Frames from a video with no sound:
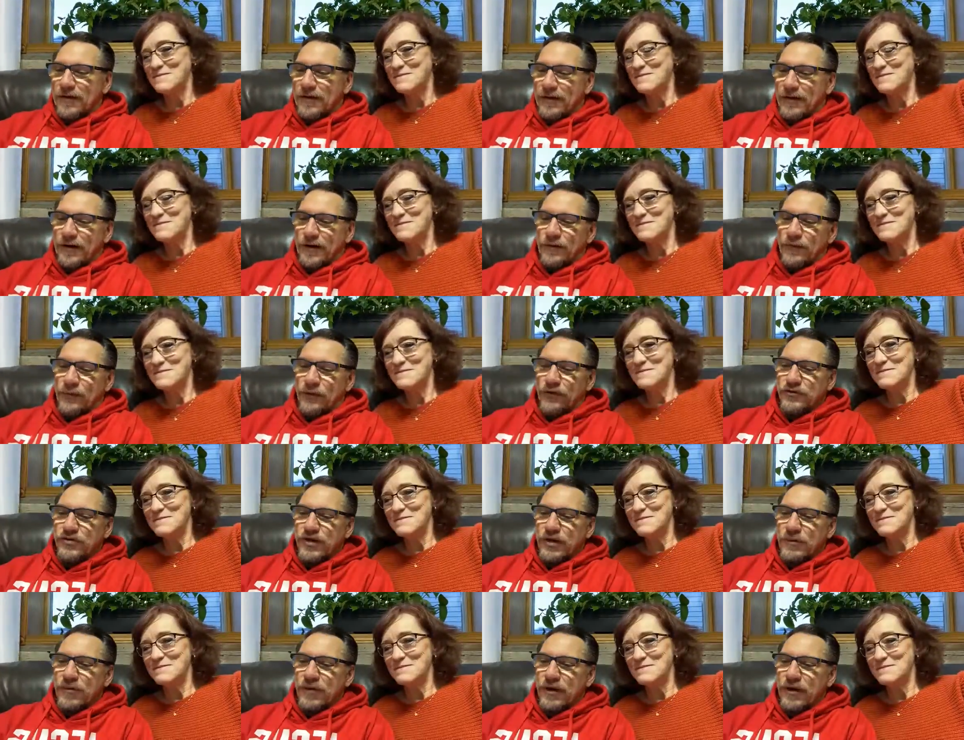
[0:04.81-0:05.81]
Speaker 1: and we're
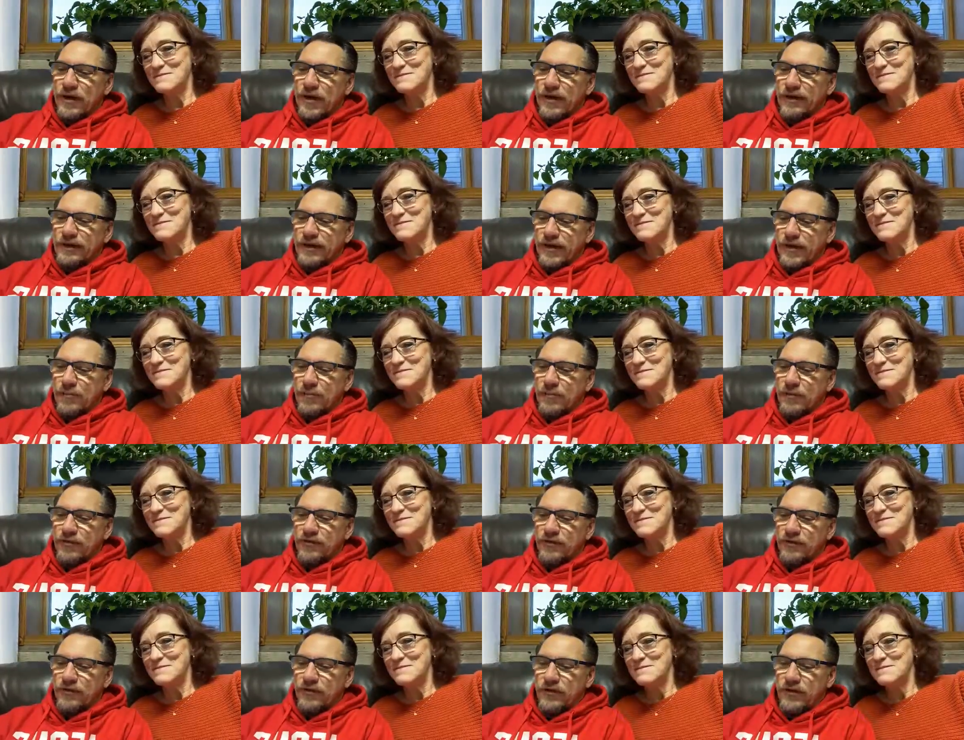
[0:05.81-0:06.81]
talking about godly
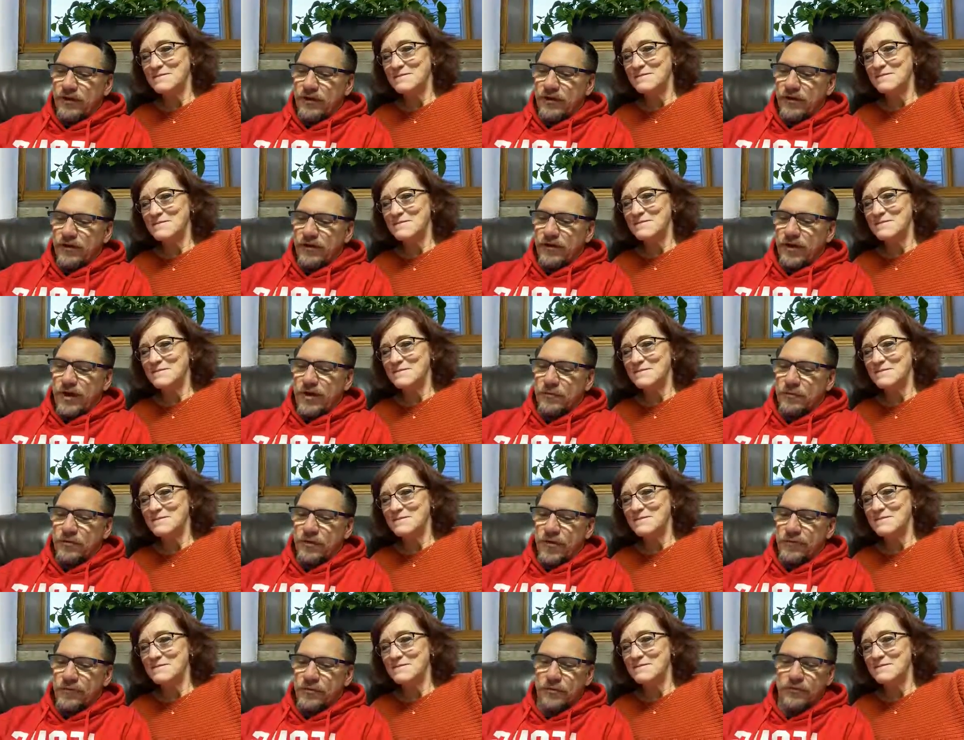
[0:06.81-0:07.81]
ambition today out of
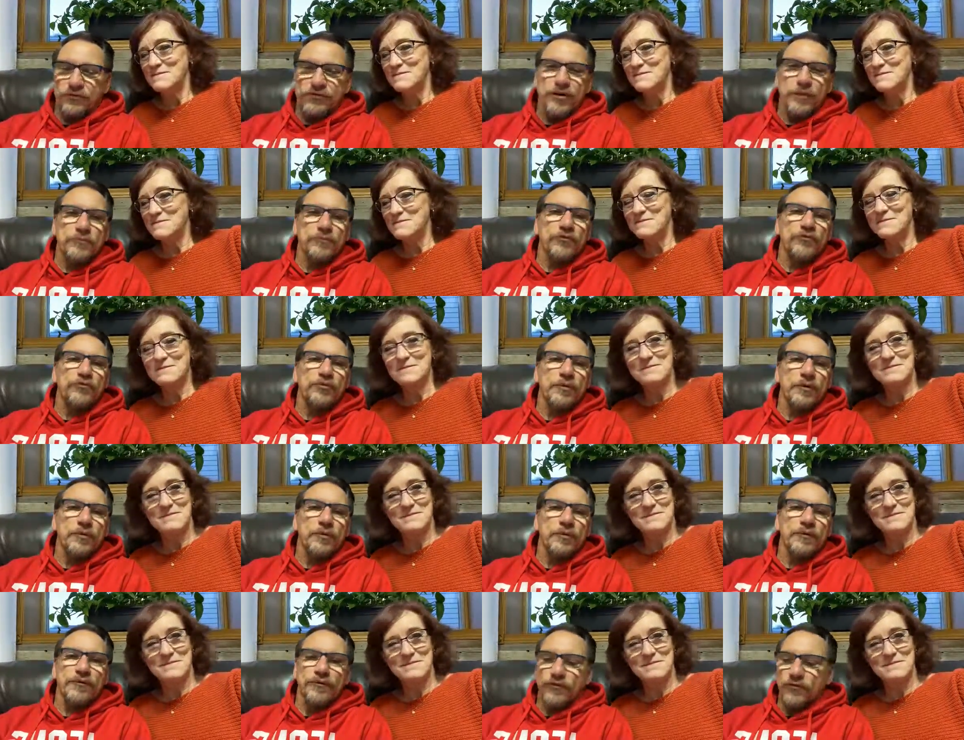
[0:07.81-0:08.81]
Proverbs chapter
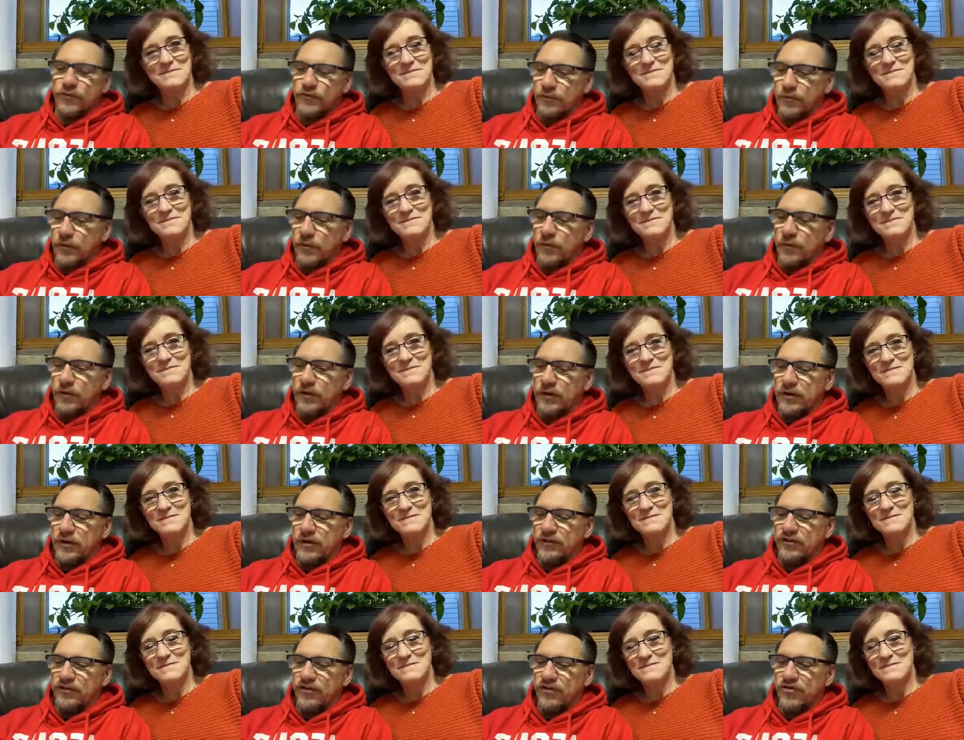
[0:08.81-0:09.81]
21, verse 21.
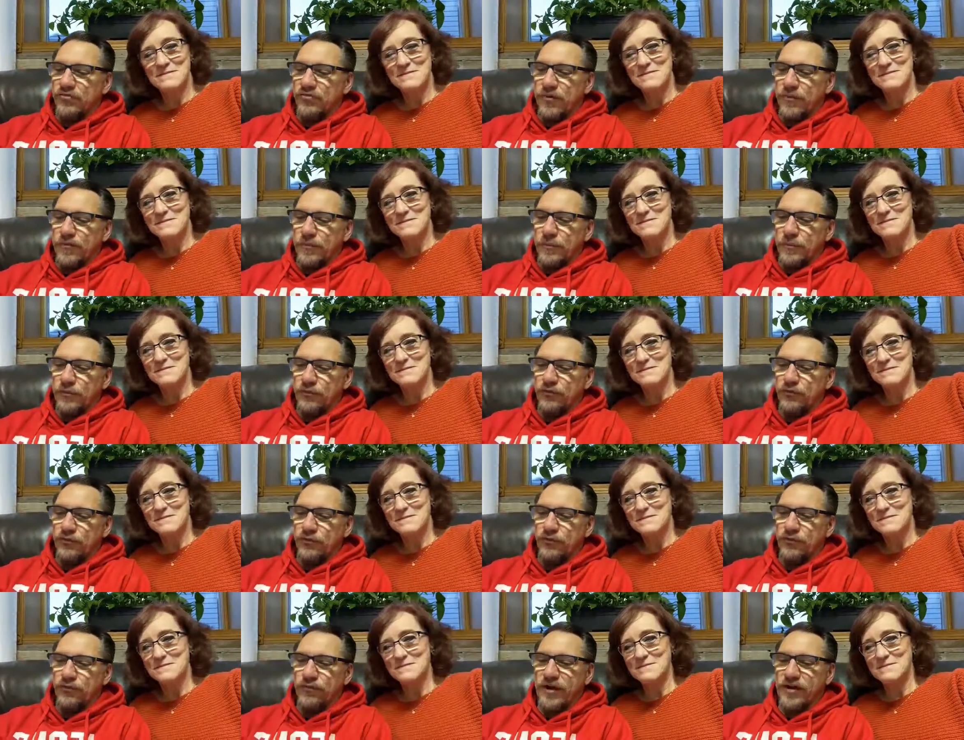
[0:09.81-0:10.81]
It says, Whoever
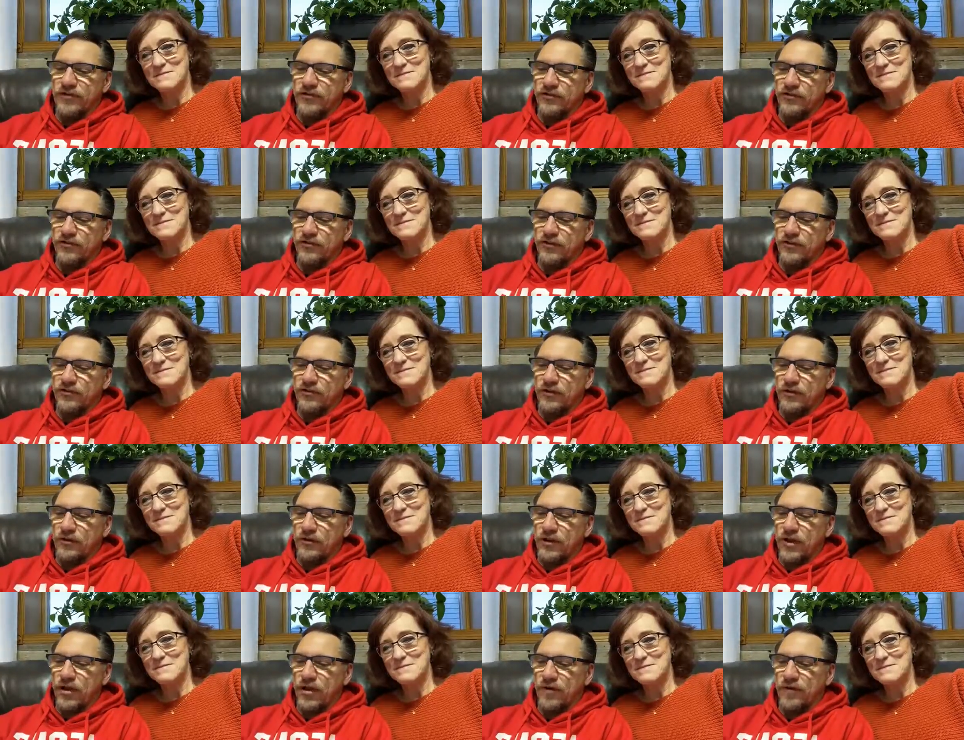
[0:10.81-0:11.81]
pursues righteousness and
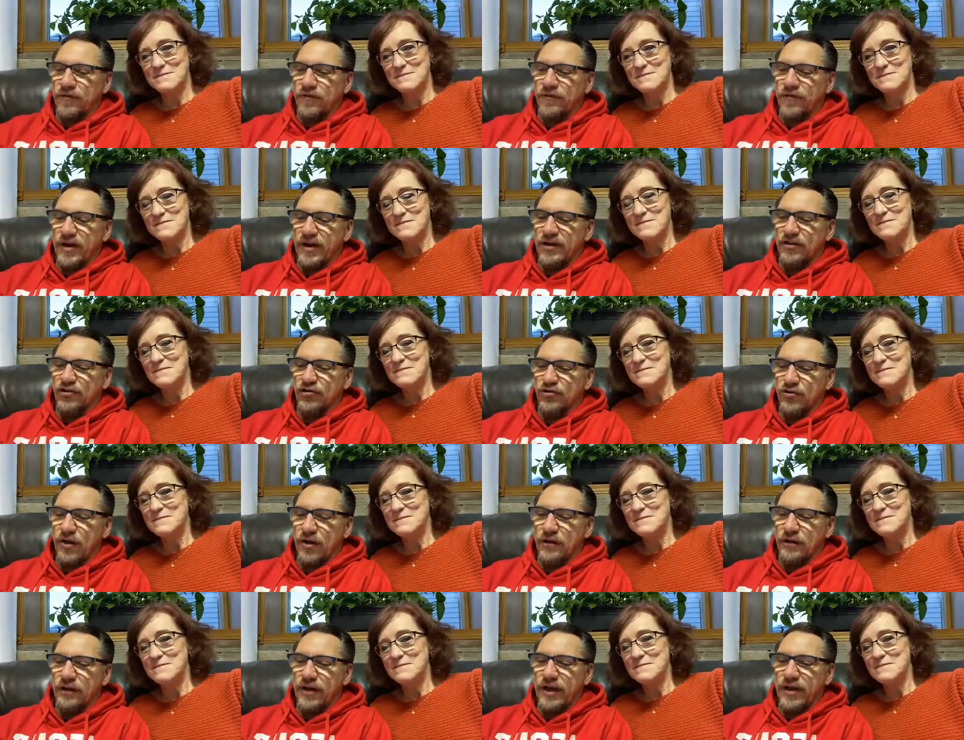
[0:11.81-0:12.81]
love finds
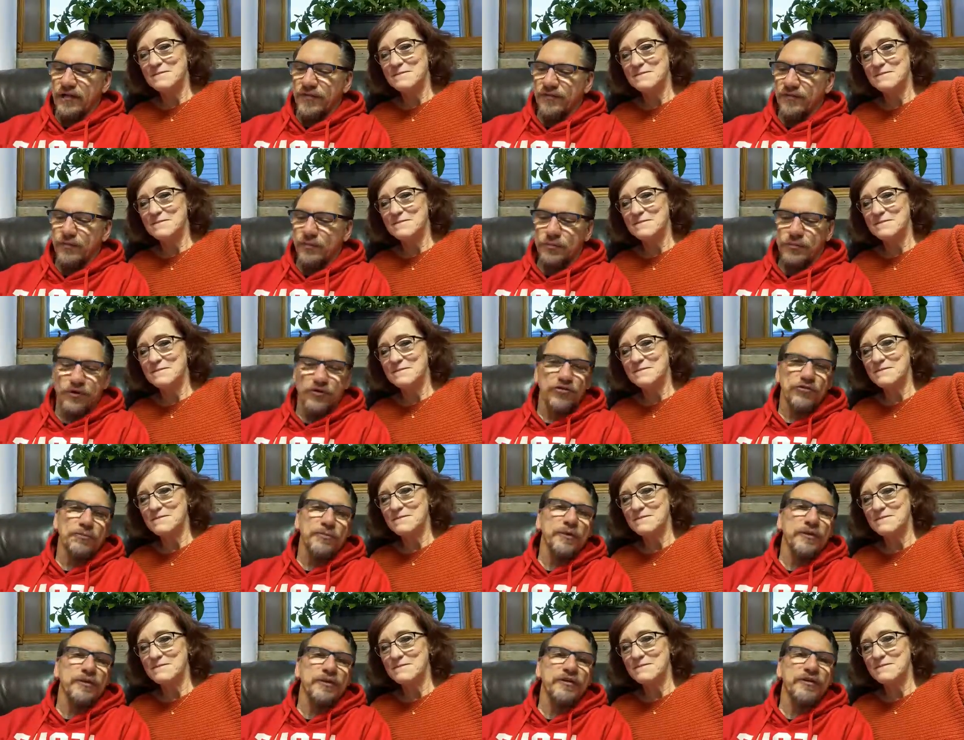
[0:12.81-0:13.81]
life,
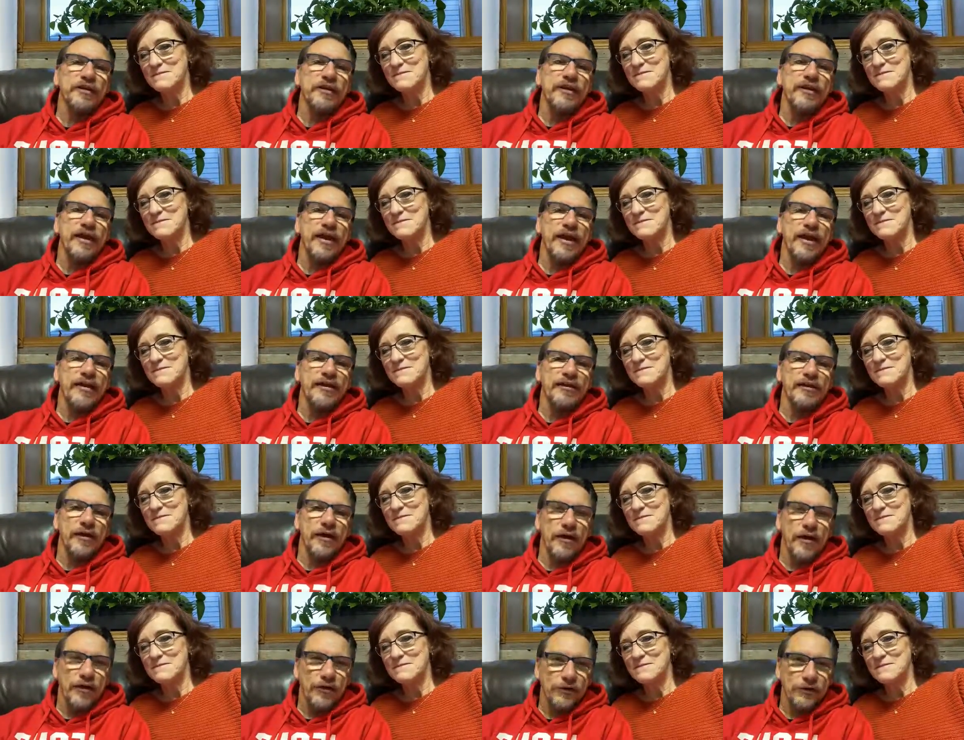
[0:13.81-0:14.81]
prosperity, and
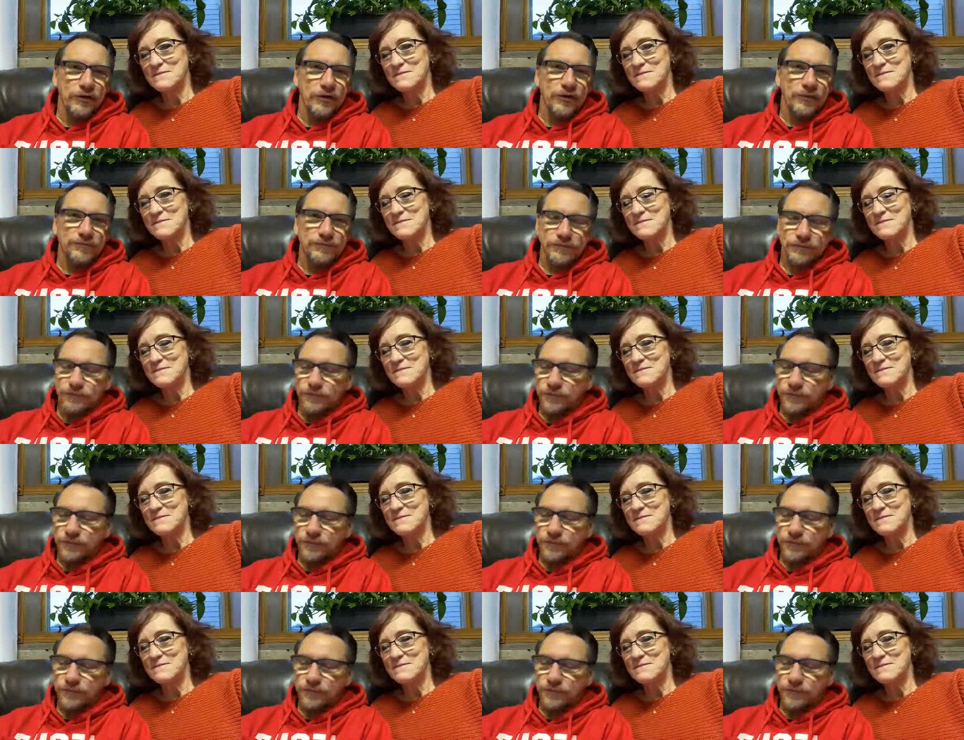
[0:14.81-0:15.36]
honor.